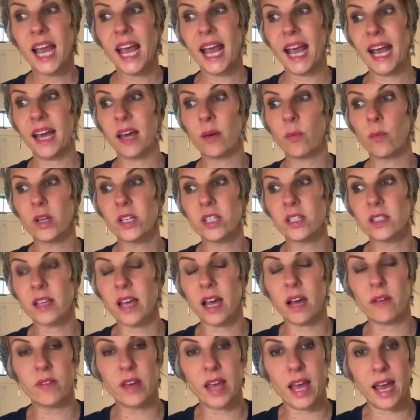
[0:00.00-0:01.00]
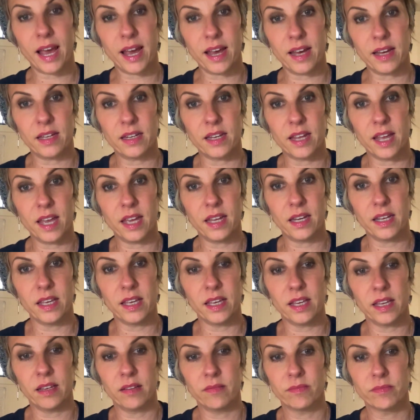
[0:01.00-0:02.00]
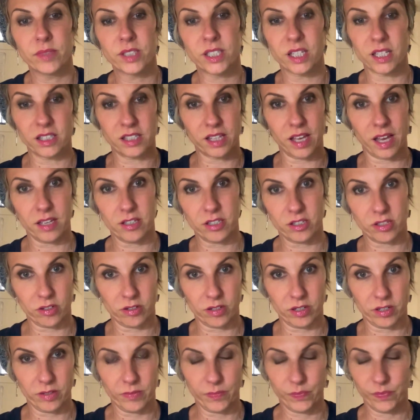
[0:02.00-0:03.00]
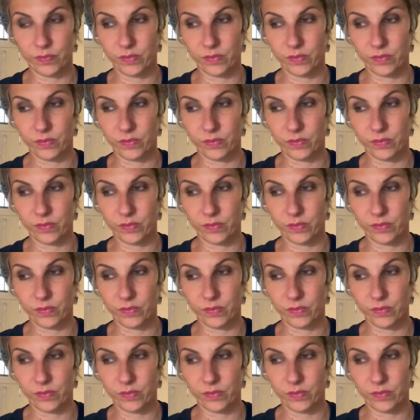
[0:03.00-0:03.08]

and we just haven't had any success, or,